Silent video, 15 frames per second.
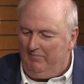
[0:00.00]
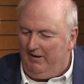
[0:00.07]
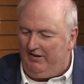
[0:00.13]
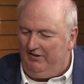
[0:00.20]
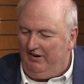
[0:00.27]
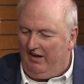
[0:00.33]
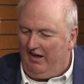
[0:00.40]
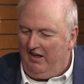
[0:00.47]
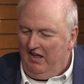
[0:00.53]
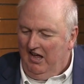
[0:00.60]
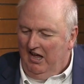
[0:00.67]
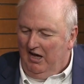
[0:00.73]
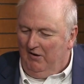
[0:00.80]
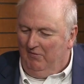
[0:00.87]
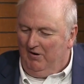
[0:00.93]
but
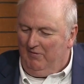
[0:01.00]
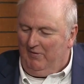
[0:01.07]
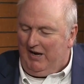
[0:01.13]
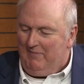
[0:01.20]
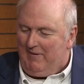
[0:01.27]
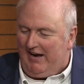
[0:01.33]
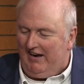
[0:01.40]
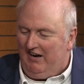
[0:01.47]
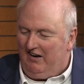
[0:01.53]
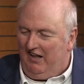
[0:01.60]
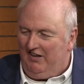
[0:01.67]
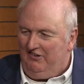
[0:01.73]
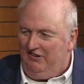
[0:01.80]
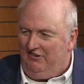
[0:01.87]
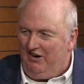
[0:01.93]
when we get back, I'd
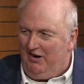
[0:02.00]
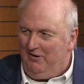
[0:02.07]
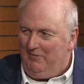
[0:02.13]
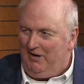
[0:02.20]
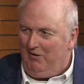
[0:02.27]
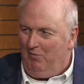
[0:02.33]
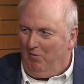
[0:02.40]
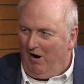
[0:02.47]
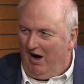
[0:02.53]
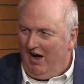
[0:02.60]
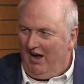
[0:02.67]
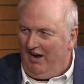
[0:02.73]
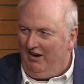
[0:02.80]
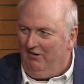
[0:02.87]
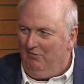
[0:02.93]
like to tell me
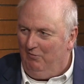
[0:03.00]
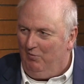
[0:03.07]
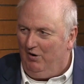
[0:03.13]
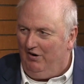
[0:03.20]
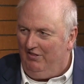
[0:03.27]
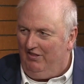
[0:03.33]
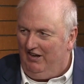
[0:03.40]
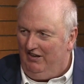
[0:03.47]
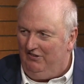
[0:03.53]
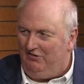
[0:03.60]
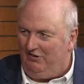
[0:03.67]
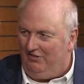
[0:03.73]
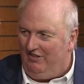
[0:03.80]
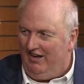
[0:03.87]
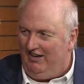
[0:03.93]
why were
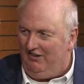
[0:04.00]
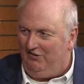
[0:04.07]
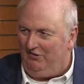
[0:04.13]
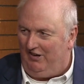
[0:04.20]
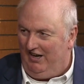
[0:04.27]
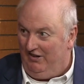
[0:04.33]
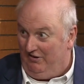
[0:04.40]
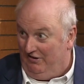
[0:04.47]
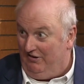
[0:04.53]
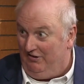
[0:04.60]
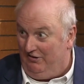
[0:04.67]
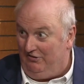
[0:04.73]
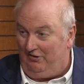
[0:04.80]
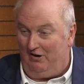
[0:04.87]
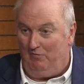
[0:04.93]
these things
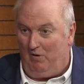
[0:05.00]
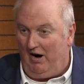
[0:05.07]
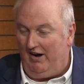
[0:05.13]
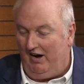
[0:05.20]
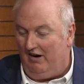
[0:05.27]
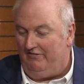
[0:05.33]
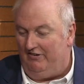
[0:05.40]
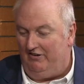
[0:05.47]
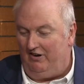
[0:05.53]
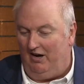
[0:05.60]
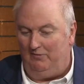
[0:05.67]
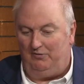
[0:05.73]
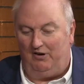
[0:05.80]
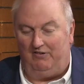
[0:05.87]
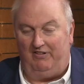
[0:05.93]
introduced and why
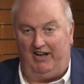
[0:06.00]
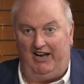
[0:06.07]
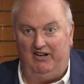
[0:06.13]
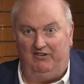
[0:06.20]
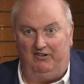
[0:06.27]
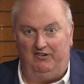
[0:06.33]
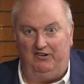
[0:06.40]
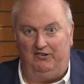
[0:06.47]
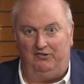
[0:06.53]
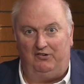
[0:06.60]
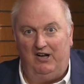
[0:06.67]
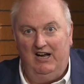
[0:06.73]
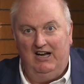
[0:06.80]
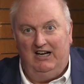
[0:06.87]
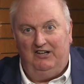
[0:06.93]
oftentimes are they
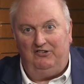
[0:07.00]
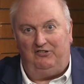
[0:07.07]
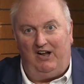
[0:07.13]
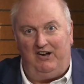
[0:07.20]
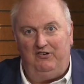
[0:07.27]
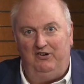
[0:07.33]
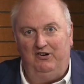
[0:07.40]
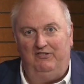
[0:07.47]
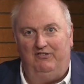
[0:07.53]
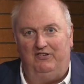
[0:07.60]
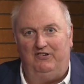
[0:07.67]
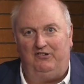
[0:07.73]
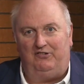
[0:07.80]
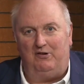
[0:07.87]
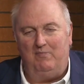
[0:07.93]
introduced. Stay tuned for
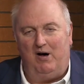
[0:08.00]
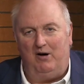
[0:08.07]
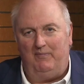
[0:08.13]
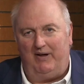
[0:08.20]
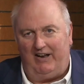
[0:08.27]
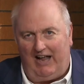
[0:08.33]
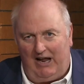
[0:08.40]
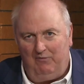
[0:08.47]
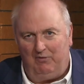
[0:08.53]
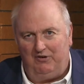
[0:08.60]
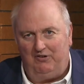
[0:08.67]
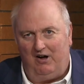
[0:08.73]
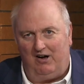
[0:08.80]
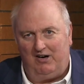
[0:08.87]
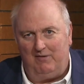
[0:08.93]
just a moment and we'll
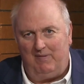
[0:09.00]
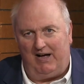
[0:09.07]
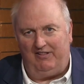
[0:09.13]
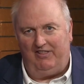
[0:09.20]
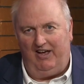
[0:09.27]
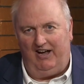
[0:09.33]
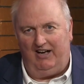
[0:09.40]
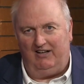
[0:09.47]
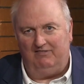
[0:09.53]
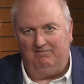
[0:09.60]
talk about that.